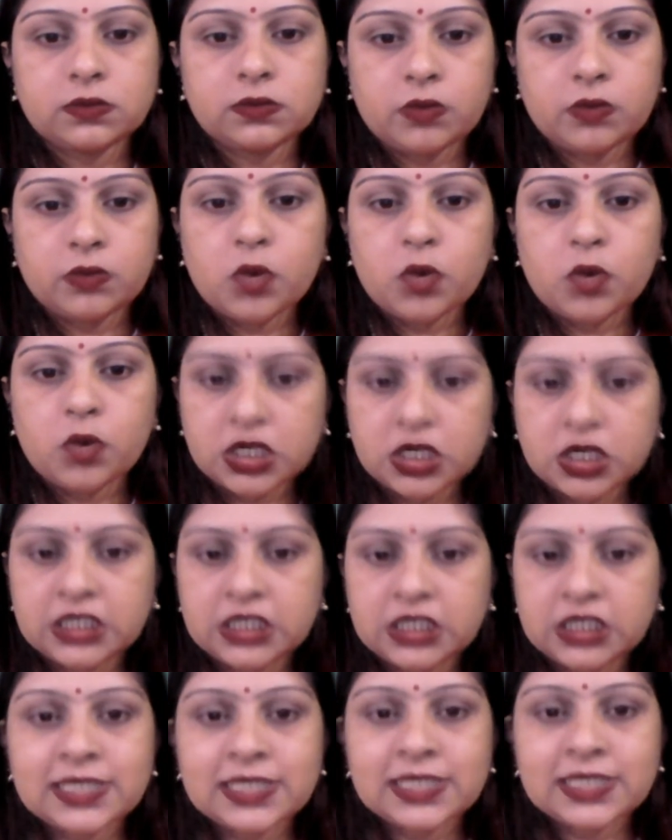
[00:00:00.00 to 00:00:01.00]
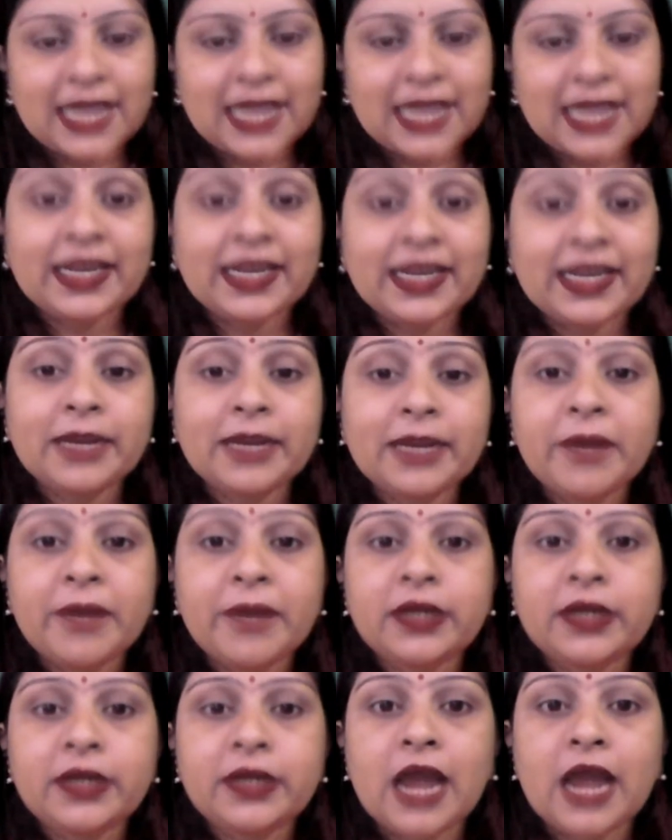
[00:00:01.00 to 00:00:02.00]
worksheets and get a
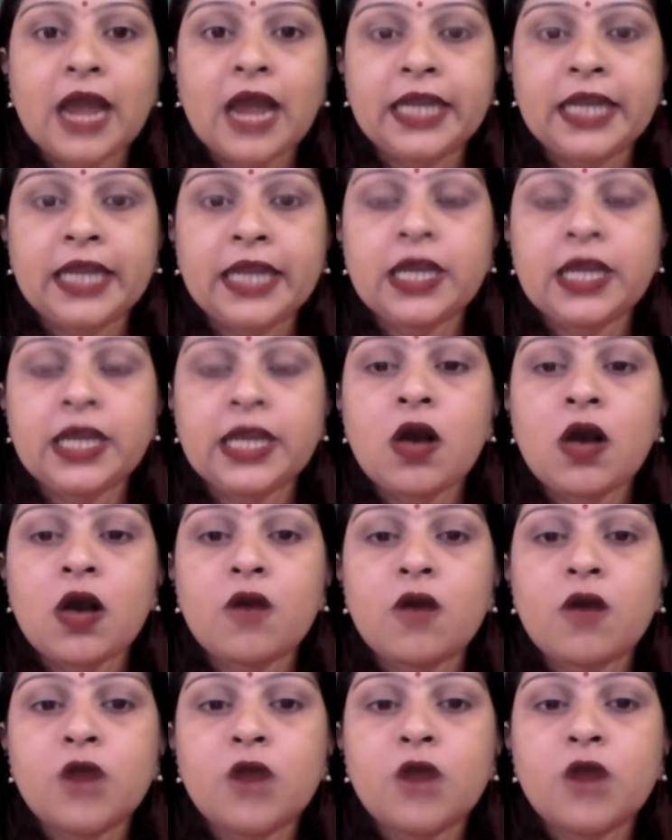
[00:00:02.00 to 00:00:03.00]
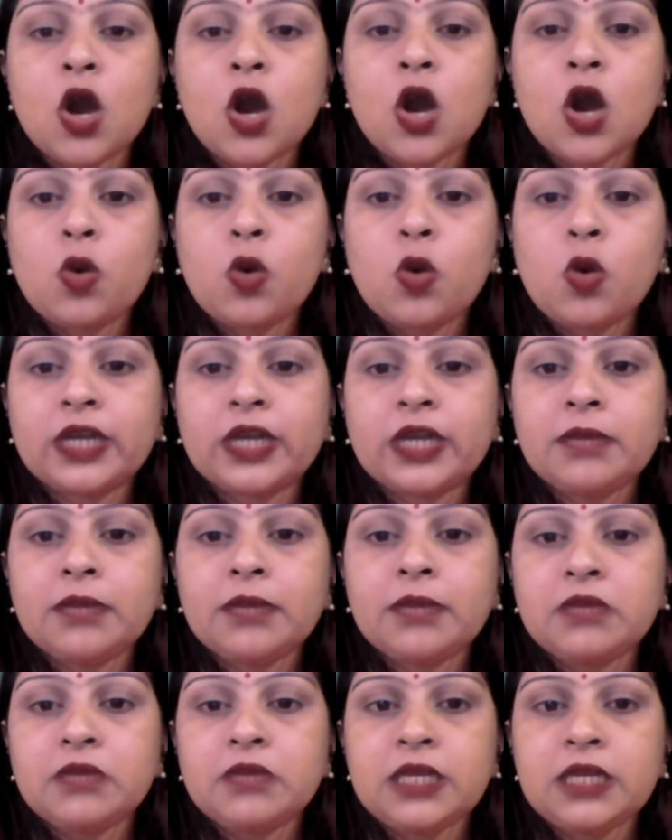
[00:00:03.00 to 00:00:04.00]
better idea of what I
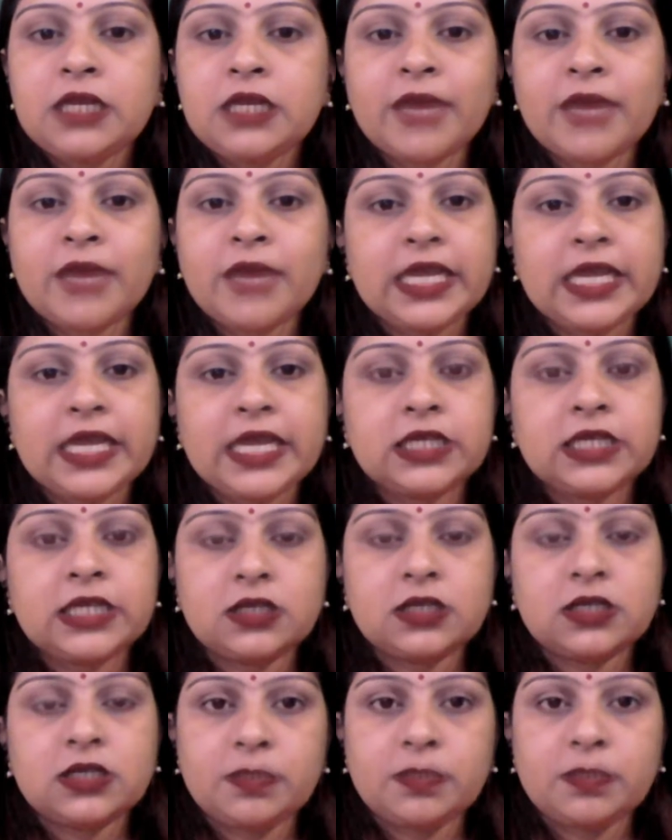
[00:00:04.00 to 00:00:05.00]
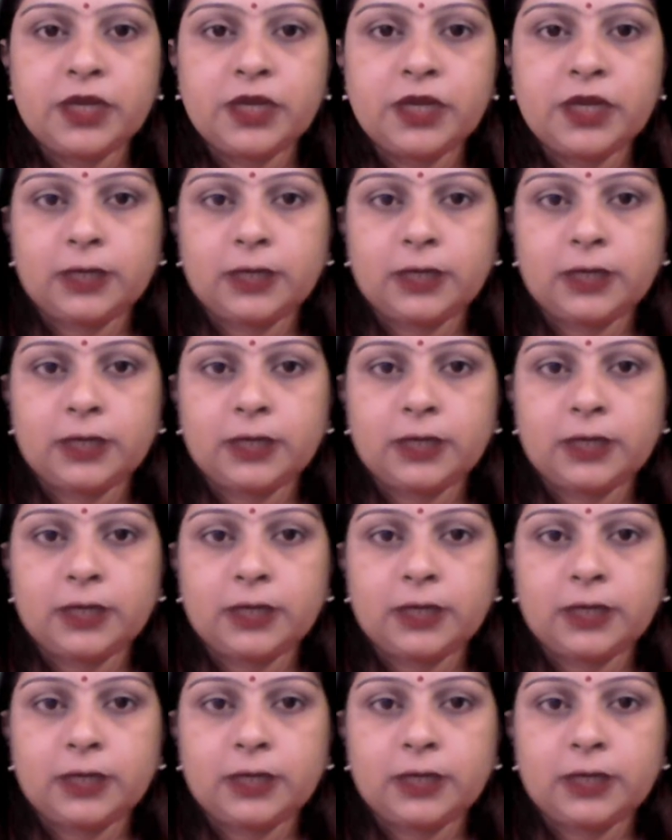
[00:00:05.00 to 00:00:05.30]
mean by interdiscipline.